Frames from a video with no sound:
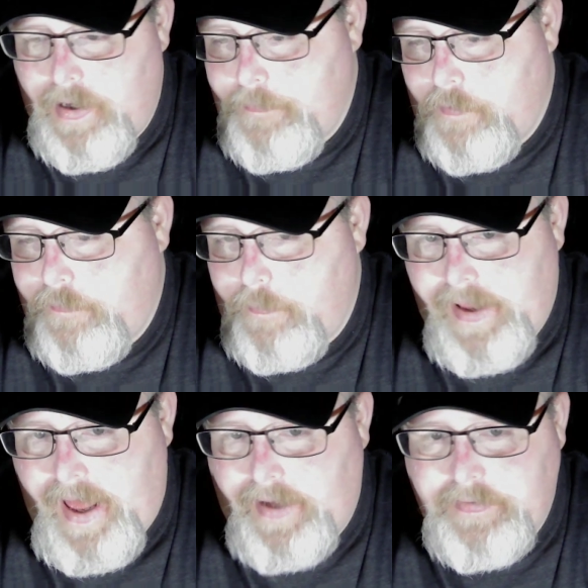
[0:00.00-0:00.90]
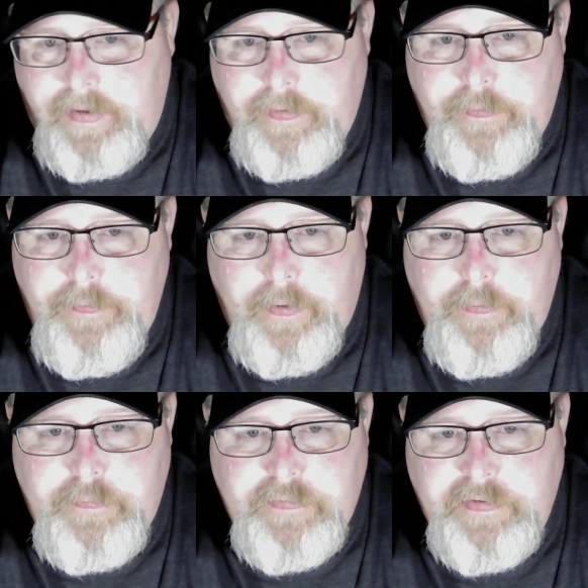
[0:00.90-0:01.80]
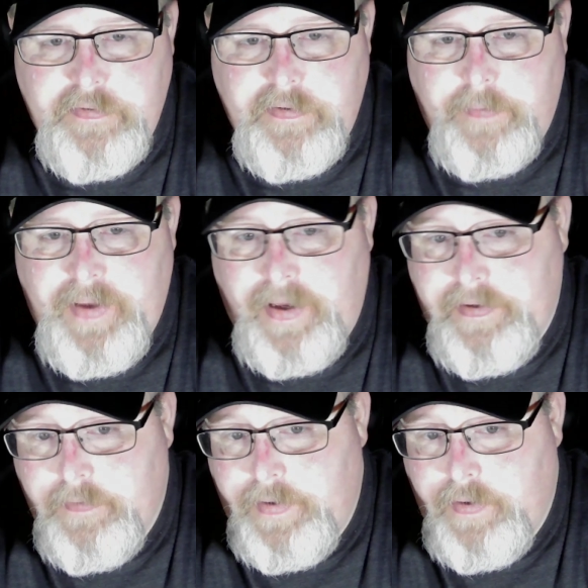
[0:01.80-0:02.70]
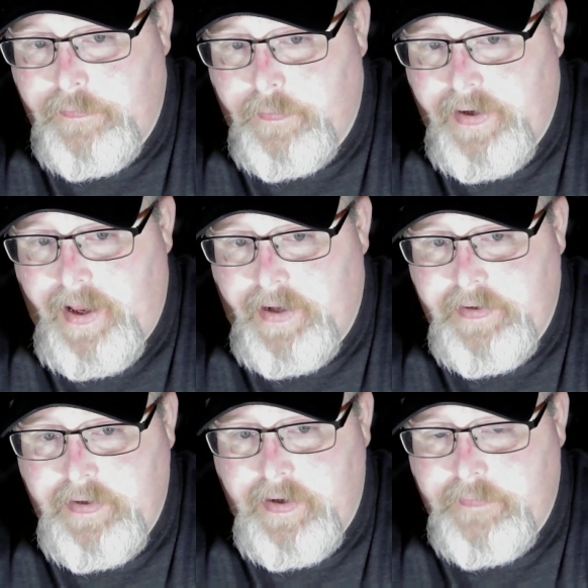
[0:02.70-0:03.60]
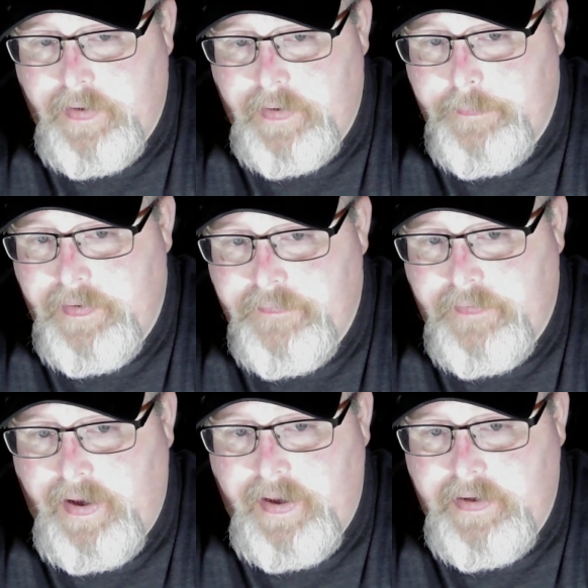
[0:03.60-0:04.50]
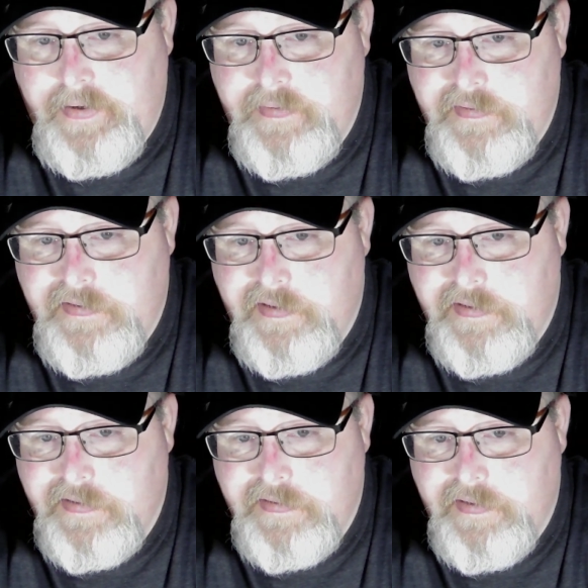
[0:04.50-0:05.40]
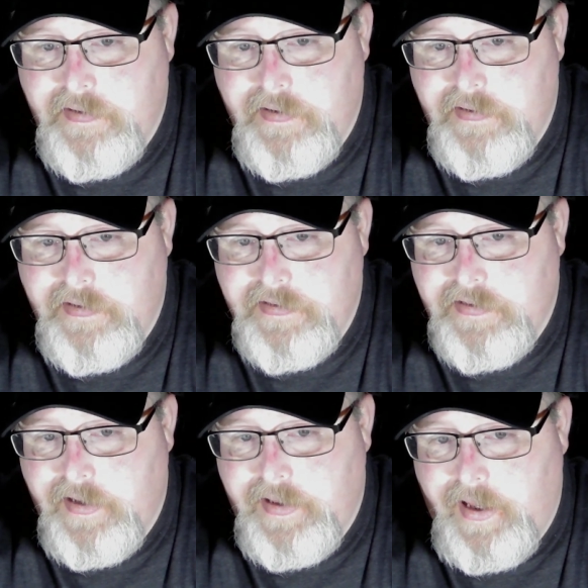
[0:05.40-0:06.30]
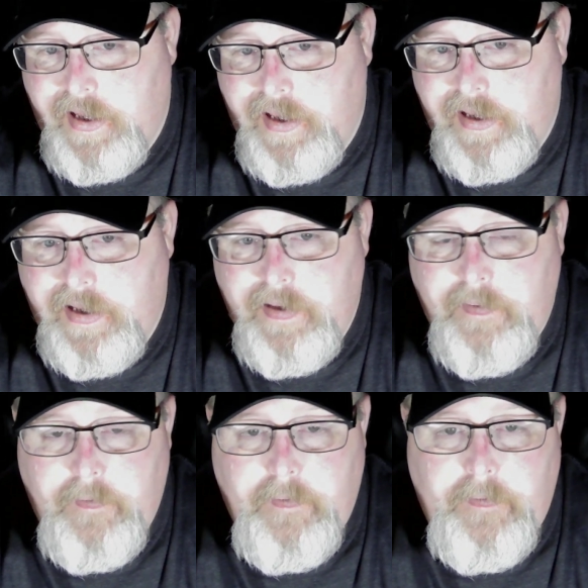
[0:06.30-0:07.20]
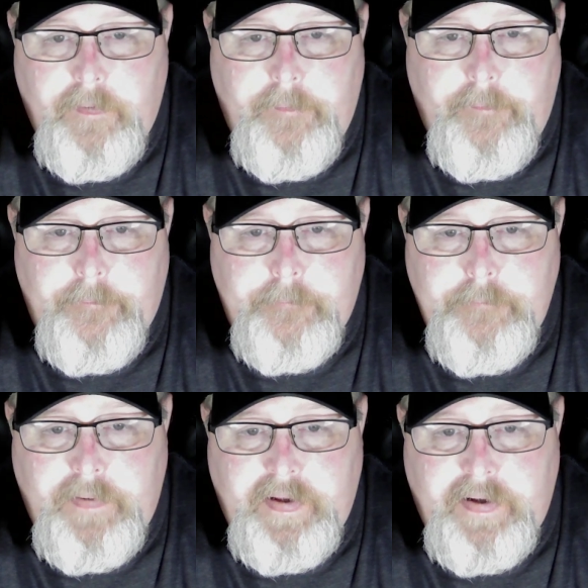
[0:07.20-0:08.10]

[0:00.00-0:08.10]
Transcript: overreacting. Who knows? I mean, I could be overreacting. Everything will be fine. Just a thing. But